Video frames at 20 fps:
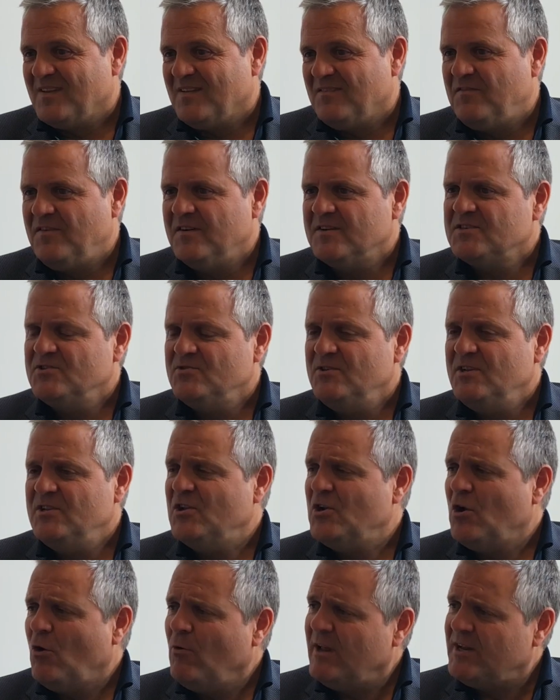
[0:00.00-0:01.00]
First, you need
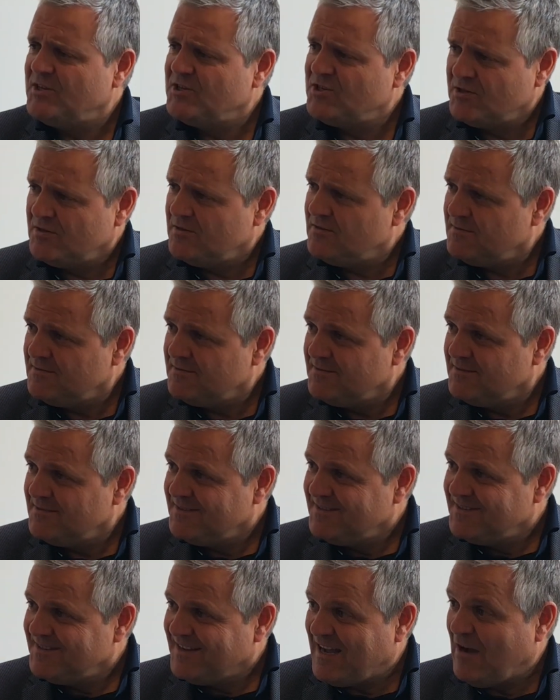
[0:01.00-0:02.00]
the knowledge,
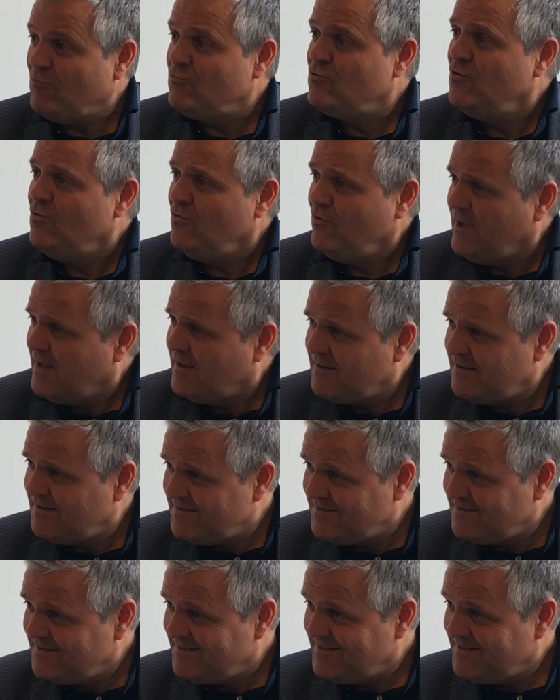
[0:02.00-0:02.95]
how to do it.